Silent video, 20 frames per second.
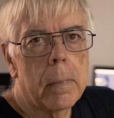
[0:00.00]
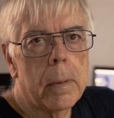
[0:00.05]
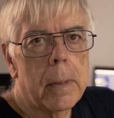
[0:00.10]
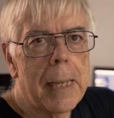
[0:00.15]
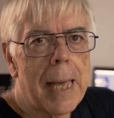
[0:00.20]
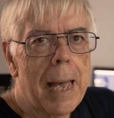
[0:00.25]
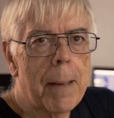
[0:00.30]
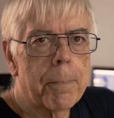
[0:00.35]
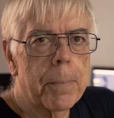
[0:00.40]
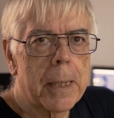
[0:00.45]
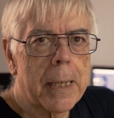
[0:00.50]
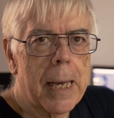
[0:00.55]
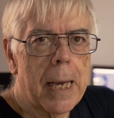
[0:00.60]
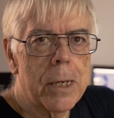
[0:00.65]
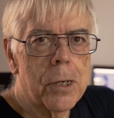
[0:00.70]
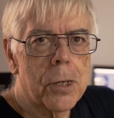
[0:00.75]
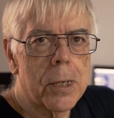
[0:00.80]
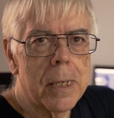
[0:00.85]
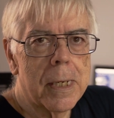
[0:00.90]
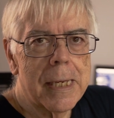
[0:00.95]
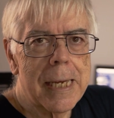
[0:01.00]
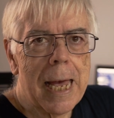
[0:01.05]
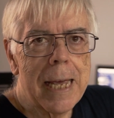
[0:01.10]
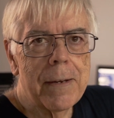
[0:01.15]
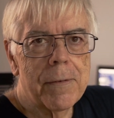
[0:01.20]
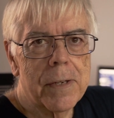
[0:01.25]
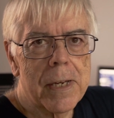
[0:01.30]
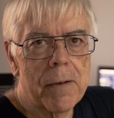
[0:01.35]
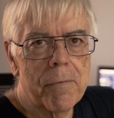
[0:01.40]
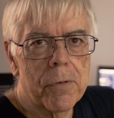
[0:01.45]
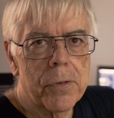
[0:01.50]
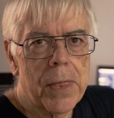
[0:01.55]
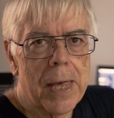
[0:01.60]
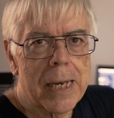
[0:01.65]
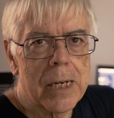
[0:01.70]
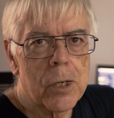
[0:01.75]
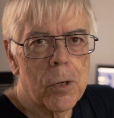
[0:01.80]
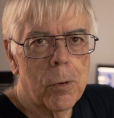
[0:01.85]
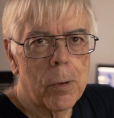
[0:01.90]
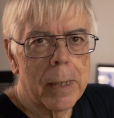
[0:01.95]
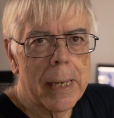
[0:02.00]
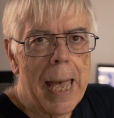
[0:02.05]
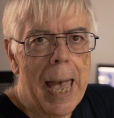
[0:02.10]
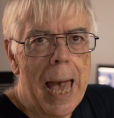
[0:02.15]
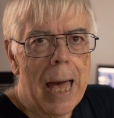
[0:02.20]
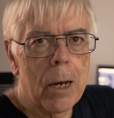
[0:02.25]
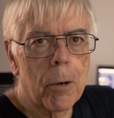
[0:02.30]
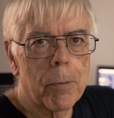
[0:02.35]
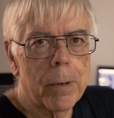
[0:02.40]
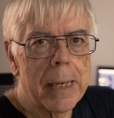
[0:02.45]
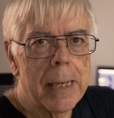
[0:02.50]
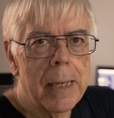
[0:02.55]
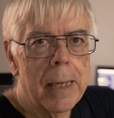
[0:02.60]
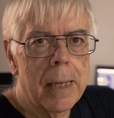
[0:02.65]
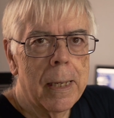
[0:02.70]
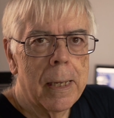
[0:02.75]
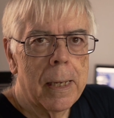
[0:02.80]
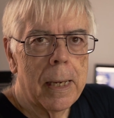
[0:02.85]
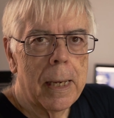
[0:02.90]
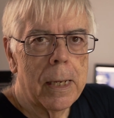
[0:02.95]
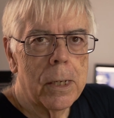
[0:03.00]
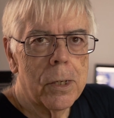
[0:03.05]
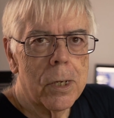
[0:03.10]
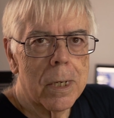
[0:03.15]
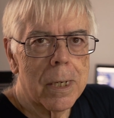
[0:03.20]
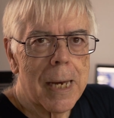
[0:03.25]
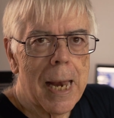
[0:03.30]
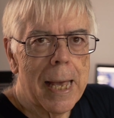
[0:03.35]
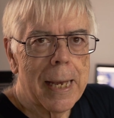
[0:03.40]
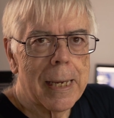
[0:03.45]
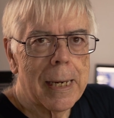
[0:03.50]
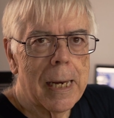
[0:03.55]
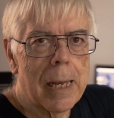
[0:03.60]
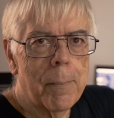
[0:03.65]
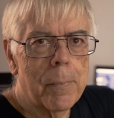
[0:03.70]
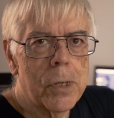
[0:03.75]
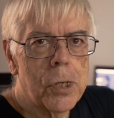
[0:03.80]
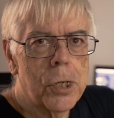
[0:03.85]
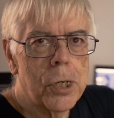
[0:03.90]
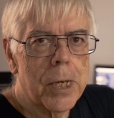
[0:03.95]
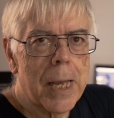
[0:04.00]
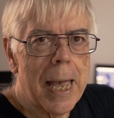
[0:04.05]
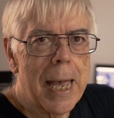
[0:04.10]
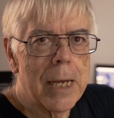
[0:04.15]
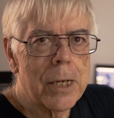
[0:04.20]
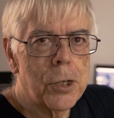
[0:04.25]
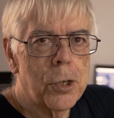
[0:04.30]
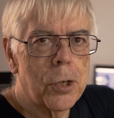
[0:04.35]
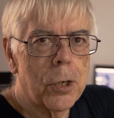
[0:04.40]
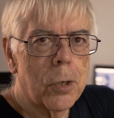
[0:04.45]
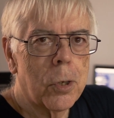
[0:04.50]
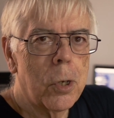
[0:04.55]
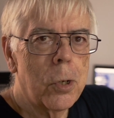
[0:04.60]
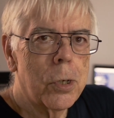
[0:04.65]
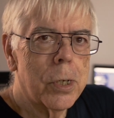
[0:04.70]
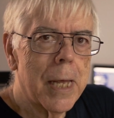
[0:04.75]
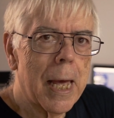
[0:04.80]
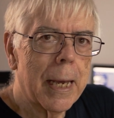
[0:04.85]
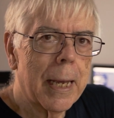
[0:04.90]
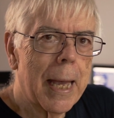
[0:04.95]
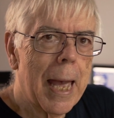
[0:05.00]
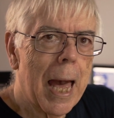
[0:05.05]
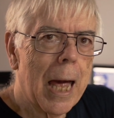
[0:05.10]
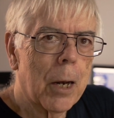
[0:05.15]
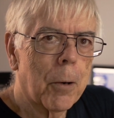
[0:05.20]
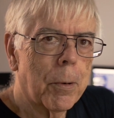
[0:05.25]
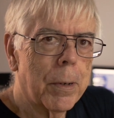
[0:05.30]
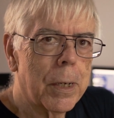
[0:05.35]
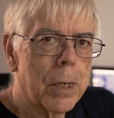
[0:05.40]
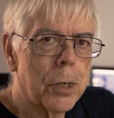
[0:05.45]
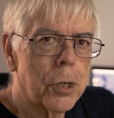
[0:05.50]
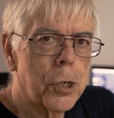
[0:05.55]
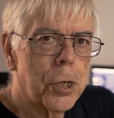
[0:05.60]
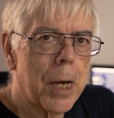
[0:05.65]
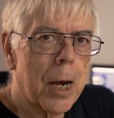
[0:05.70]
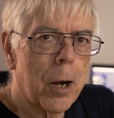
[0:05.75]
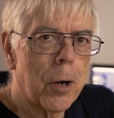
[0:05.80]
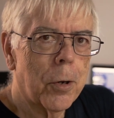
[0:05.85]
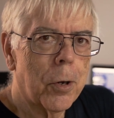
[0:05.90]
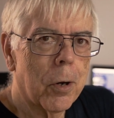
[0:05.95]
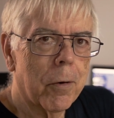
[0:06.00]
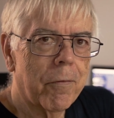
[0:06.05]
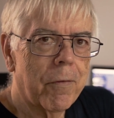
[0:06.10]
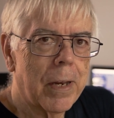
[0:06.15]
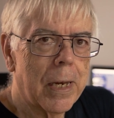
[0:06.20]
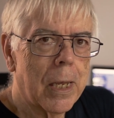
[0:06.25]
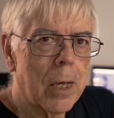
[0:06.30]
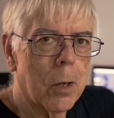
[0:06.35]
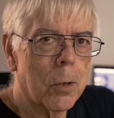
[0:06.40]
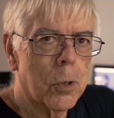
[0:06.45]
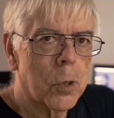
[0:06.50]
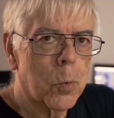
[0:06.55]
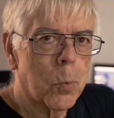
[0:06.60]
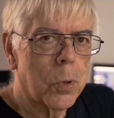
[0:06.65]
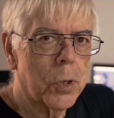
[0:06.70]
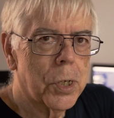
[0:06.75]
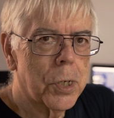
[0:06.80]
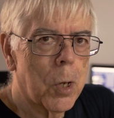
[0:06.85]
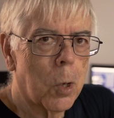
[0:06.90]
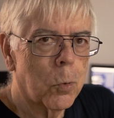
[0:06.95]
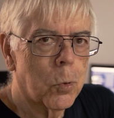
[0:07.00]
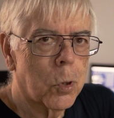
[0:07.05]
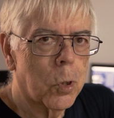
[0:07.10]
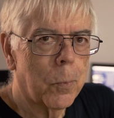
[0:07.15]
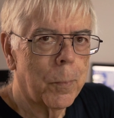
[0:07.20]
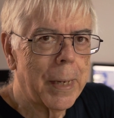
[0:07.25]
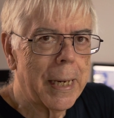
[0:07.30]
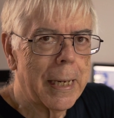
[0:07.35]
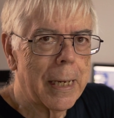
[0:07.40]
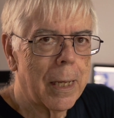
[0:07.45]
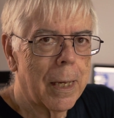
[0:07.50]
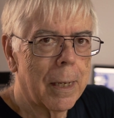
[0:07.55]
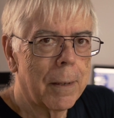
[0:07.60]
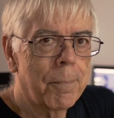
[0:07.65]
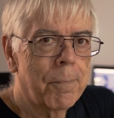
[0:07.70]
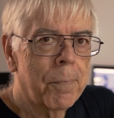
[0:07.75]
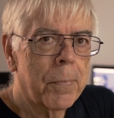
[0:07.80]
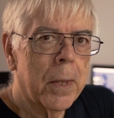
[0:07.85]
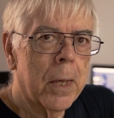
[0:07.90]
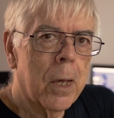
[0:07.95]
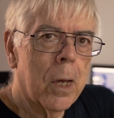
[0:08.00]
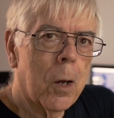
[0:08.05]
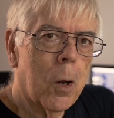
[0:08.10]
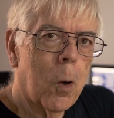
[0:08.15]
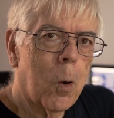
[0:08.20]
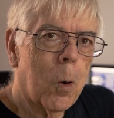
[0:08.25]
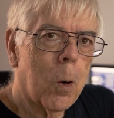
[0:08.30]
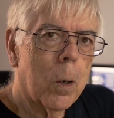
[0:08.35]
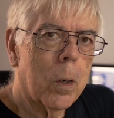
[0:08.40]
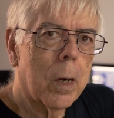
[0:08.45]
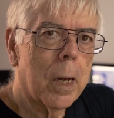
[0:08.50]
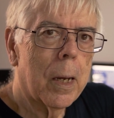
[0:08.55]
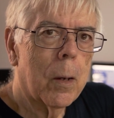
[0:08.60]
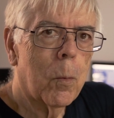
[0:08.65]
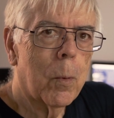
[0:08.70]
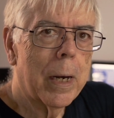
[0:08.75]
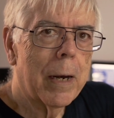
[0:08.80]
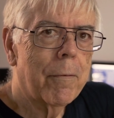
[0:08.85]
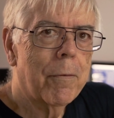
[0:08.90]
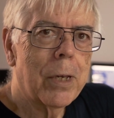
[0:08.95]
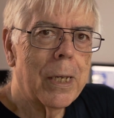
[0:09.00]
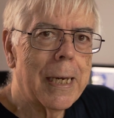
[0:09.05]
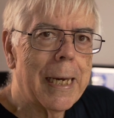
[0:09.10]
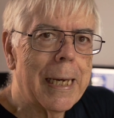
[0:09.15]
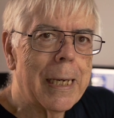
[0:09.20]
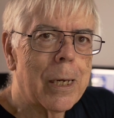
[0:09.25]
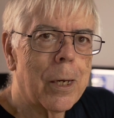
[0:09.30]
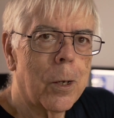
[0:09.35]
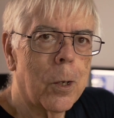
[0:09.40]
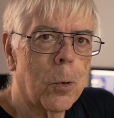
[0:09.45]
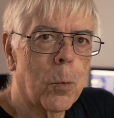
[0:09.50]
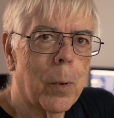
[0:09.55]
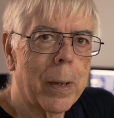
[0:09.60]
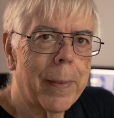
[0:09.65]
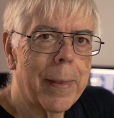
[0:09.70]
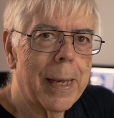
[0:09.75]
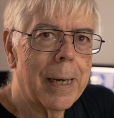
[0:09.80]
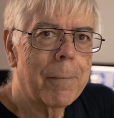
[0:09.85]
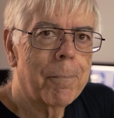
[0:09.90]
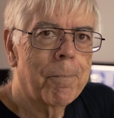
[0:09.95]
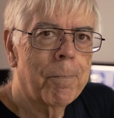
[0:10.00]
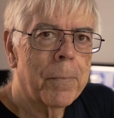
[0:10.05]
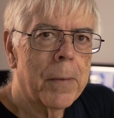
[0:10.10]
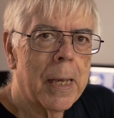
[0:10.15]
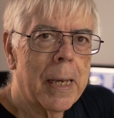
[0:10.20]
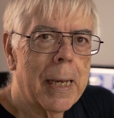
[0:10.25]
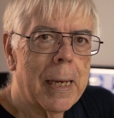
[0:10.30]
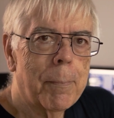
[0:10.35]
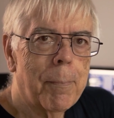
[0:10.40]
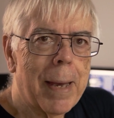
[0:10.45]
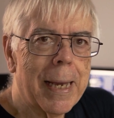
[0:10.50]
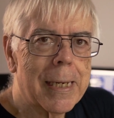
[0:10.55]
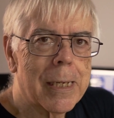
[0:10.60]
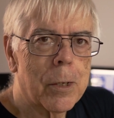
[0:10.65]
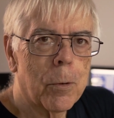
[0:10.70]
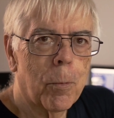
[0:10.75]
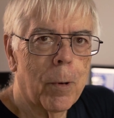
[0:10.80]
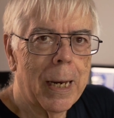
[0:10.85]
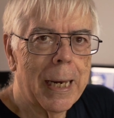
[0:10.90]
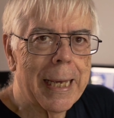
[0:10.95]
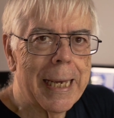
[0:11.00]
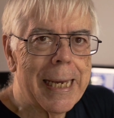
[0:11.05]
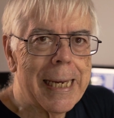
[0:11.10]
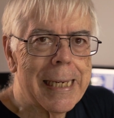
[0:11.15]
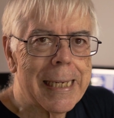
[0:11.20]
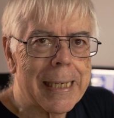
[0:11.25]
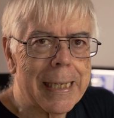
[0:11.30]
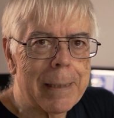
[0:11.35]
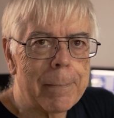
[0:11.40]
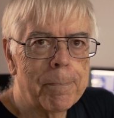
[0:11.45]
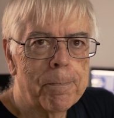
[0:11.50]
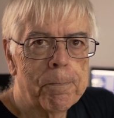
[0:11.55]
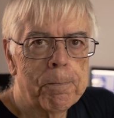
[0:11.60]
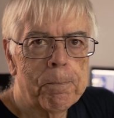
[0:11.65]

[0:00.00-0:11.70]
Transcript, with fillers: The application saves everything to a gallery, and just like an imaging edge, you can use that gallery to share your videos with social media or uh, whatever you need to do with it. It makes it really easy.